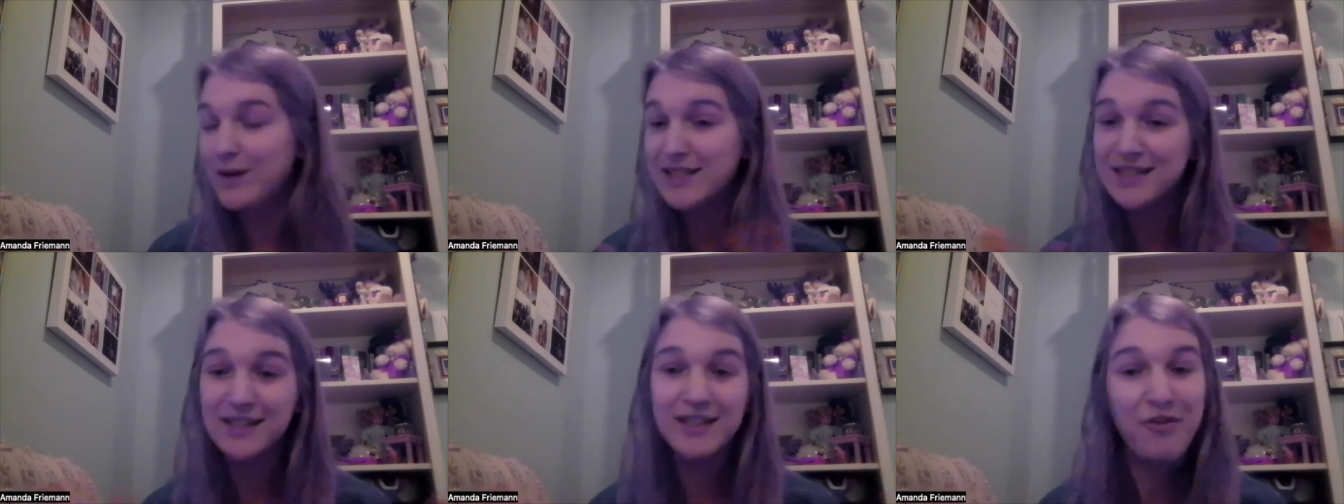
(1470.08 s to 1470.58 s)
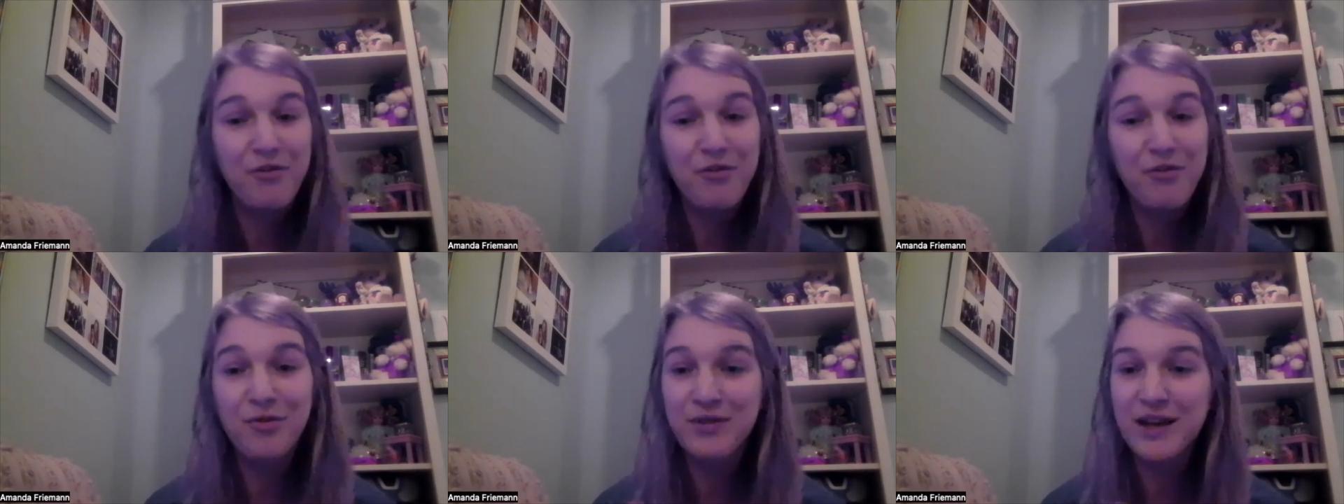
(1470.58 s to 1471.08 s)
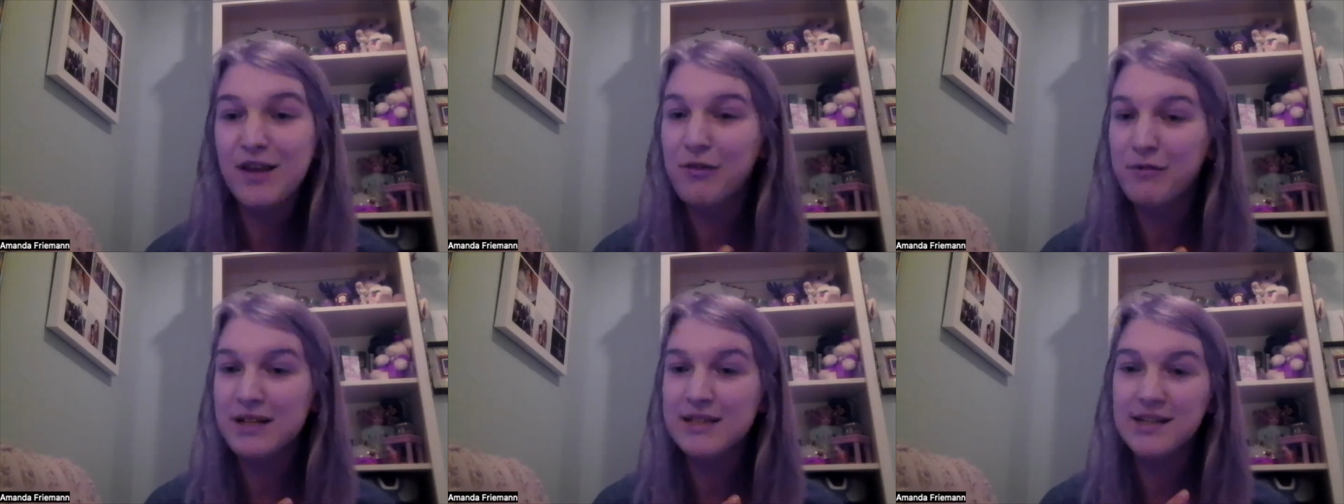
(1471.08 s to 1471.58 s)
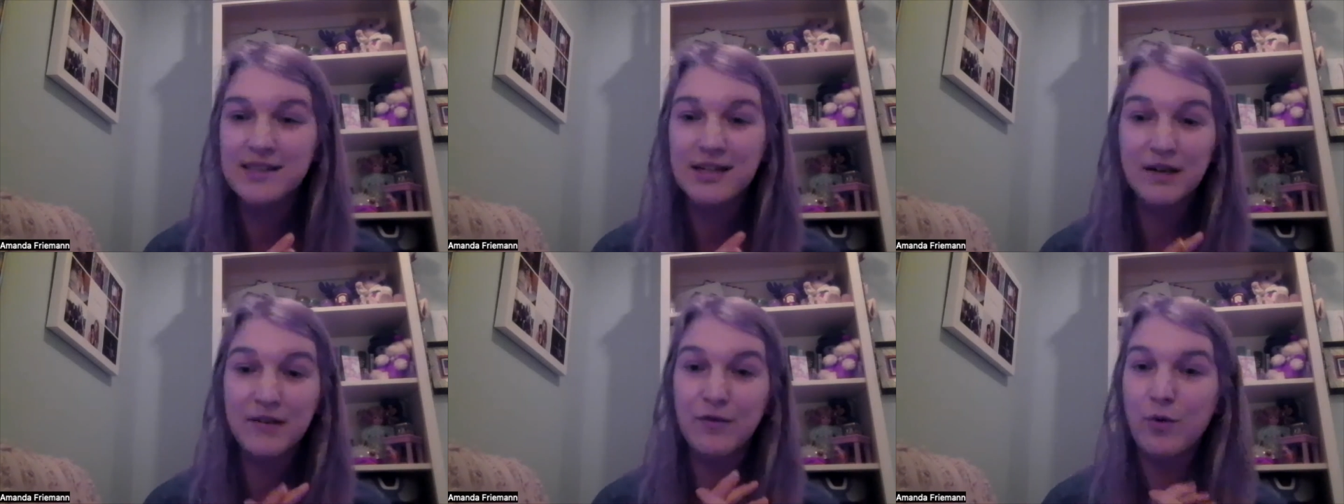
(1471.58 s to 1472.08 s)
basically on day
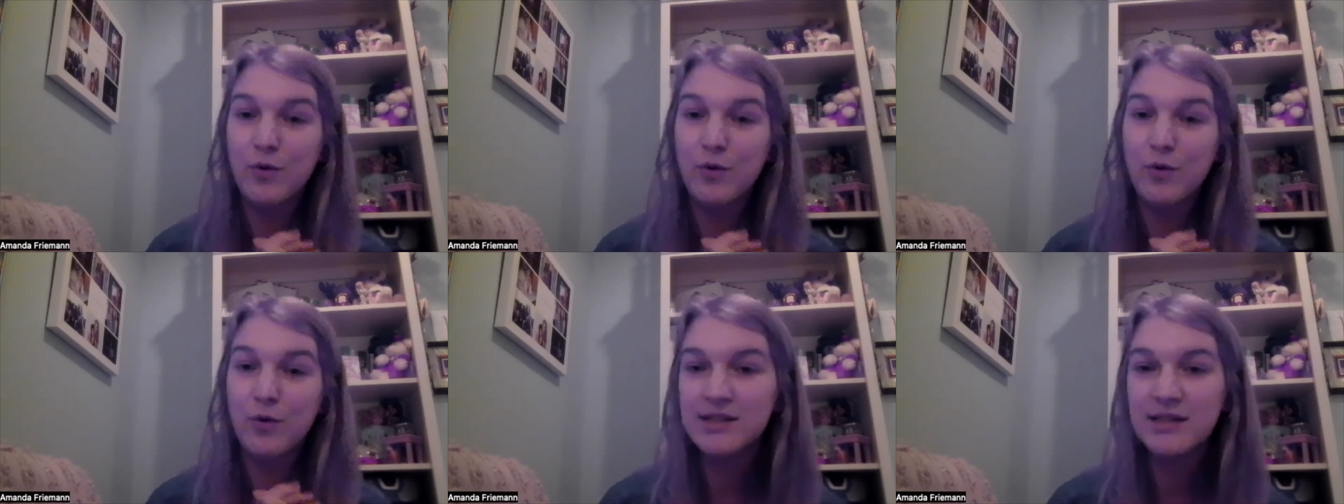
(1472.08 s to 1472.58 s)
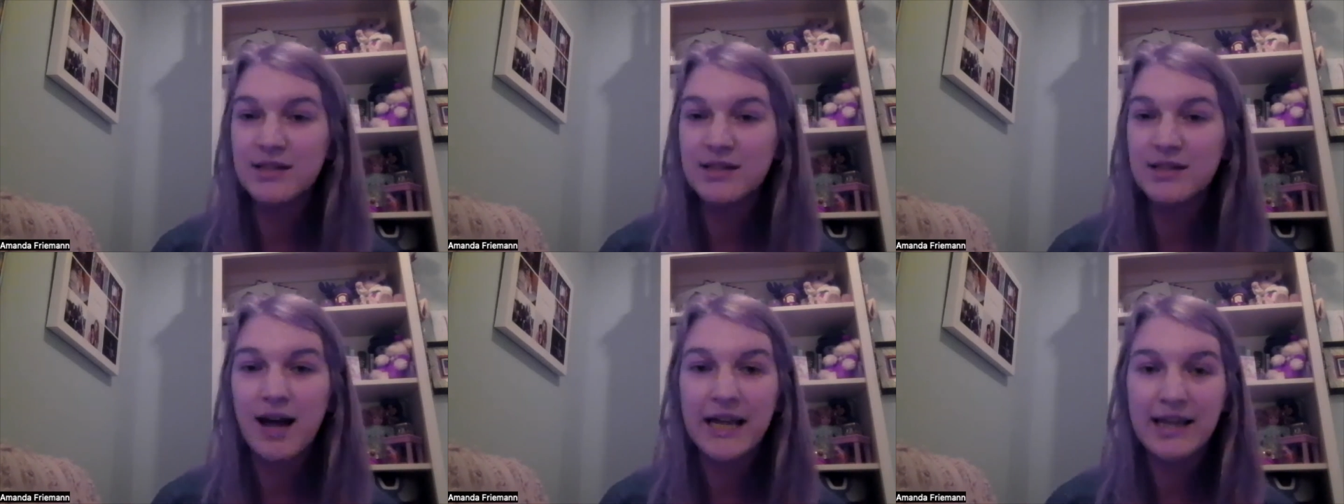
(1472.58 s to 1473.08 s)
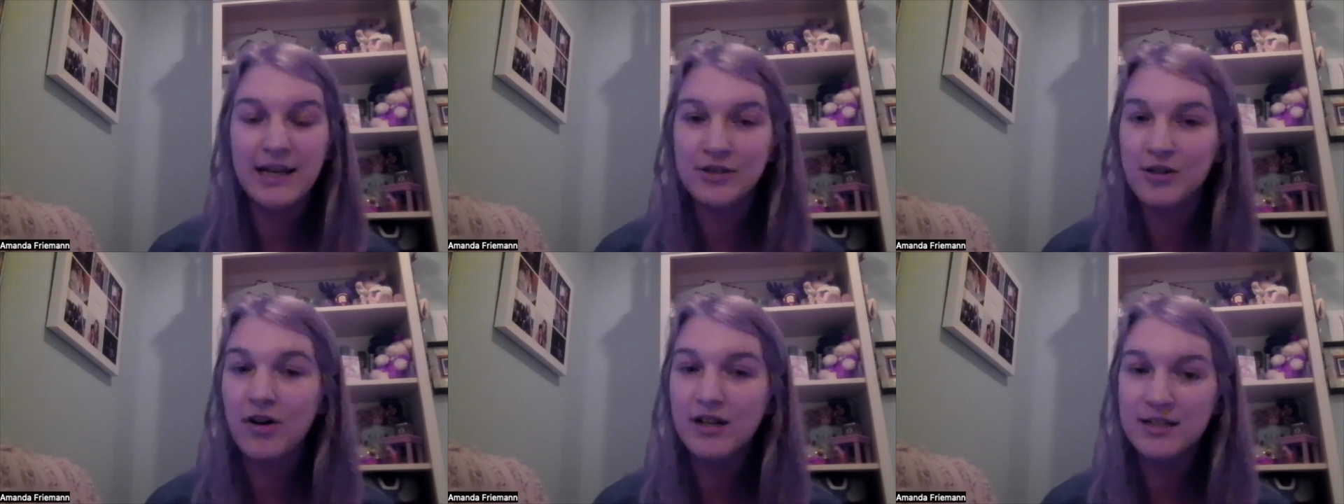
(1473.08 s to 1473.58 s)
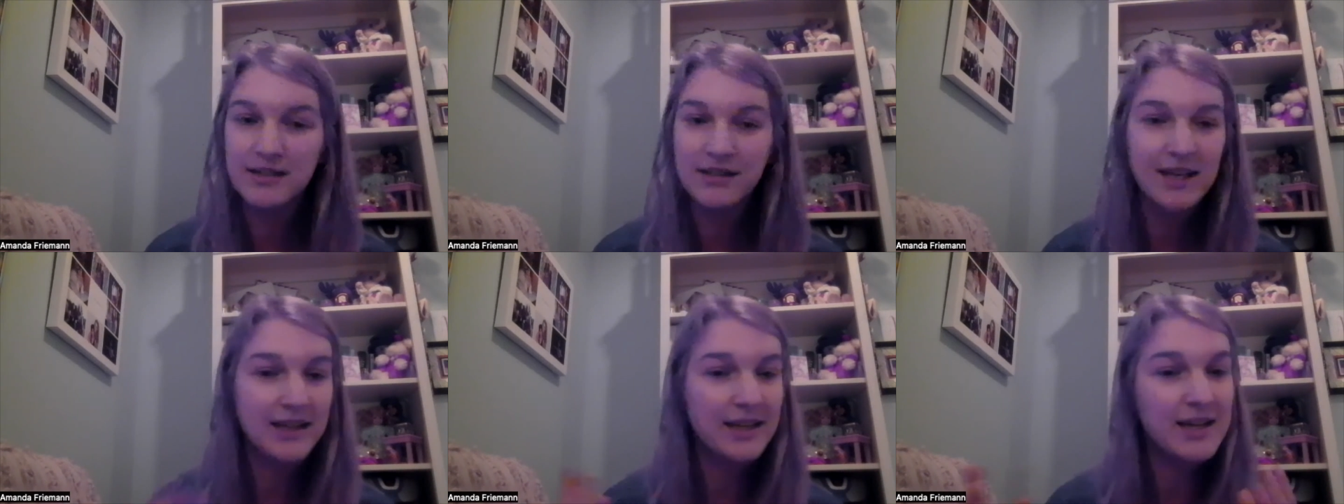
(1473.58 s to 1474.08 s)
364. If you decide that your dog isn't
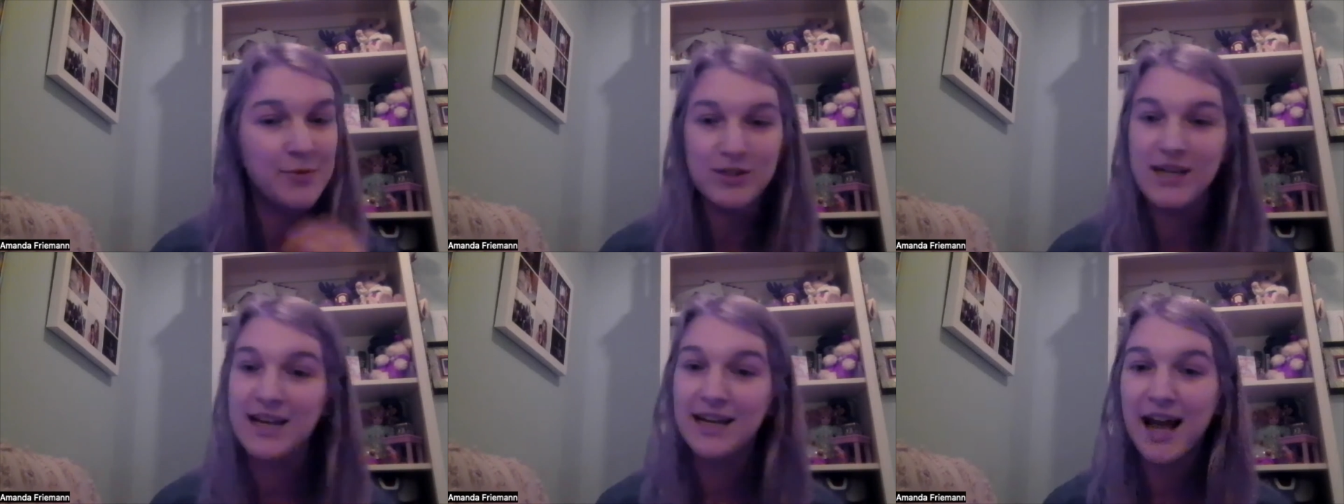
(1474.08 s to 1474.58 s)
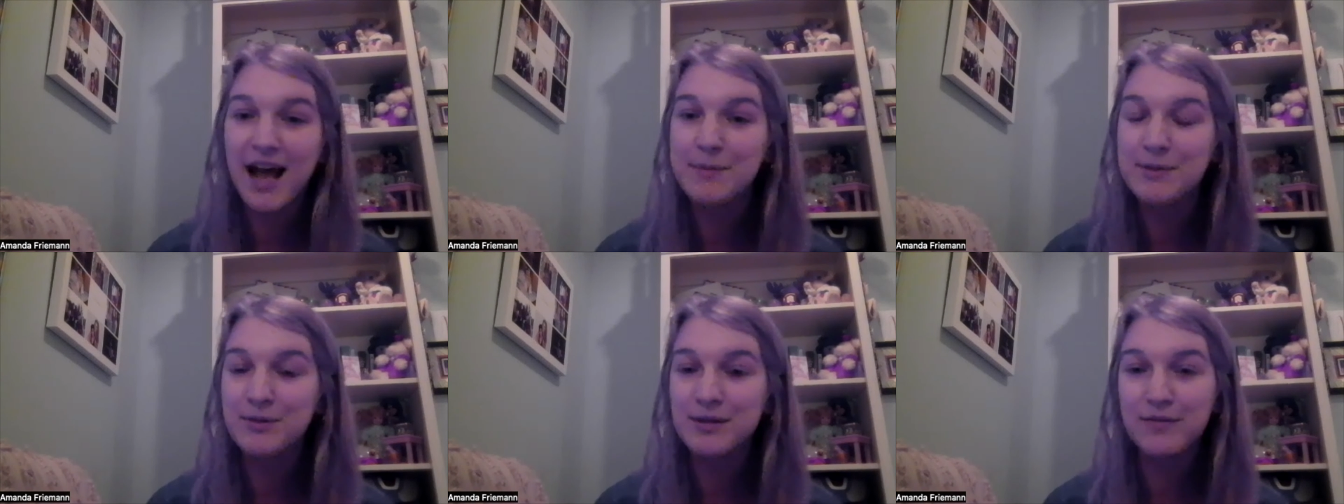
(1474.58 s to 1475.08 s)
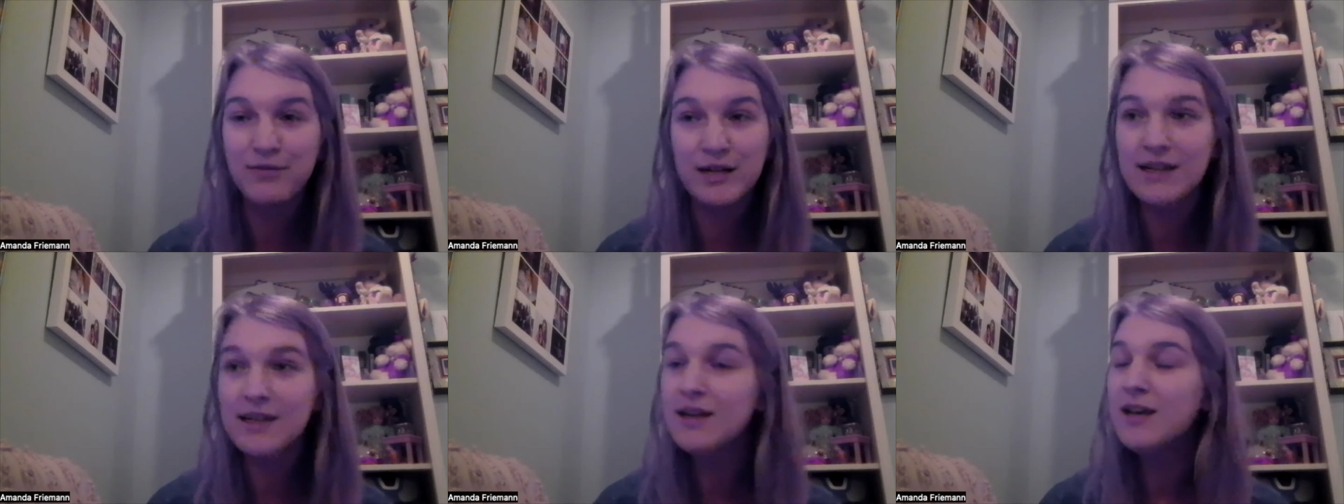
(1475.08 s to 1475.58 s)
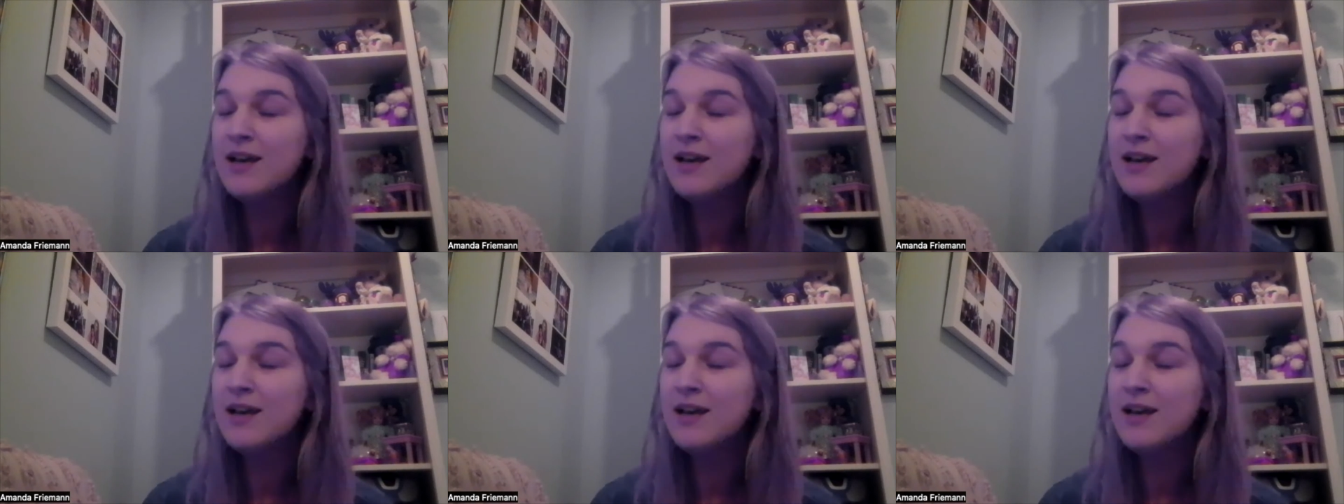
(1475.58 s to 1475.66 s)
liking it, we'll take it absolutely free.